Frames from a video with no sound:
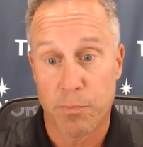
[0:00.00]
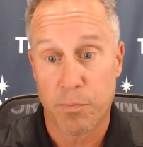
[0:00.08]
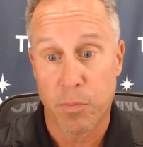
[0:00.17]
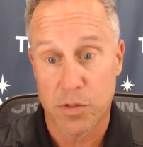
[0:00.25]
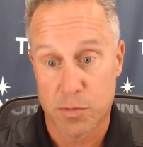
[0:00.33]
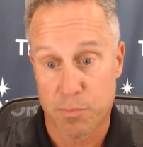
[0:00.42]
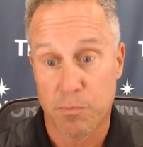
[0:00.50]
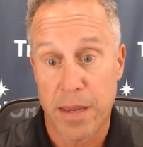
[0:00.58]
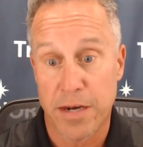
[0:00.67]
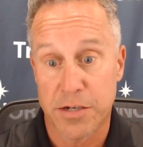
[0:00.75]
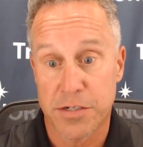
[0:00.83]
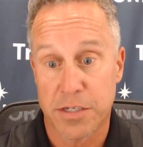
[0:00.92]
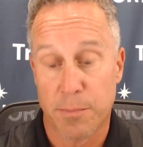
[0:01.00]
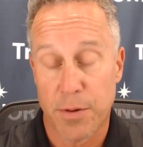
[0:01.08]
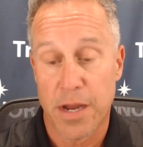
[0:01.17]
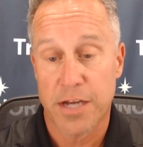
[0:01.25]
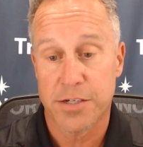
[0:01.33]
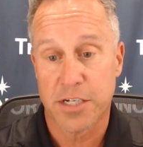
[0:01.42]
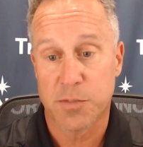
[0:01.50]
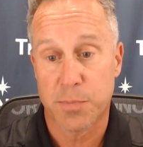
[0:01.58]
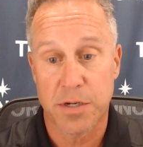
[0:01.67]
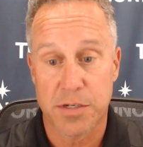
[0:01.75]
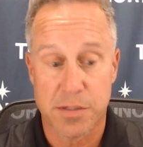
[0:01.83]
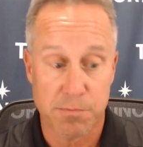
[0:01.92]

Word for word: was managing the projects, because